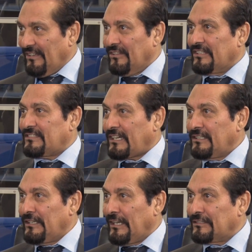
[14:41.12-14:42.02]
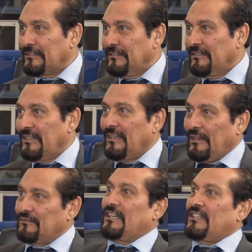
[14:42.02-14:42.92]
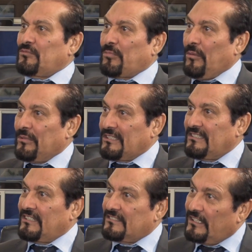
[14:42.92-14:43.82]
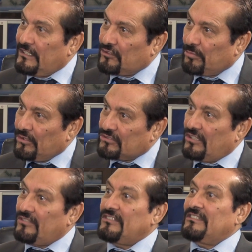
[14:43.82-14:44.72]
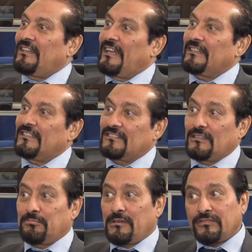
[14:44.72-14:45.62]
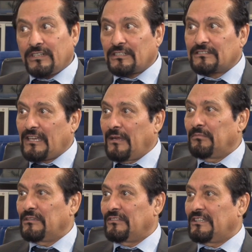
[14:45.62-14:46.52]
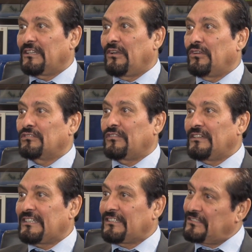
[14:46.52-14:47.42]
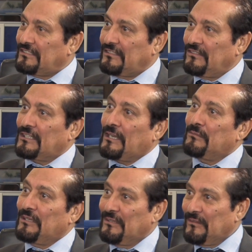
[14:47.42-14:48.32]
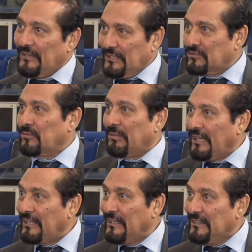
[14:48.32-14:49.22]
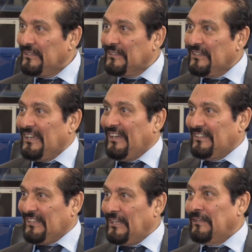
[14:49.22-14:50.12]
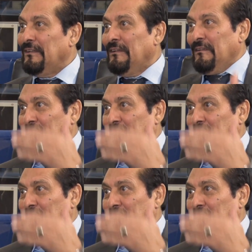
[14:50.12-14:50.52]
On the second death, if there is property that is undisposed of, and this is a perfect example where the laws of intestacy will come into play, and then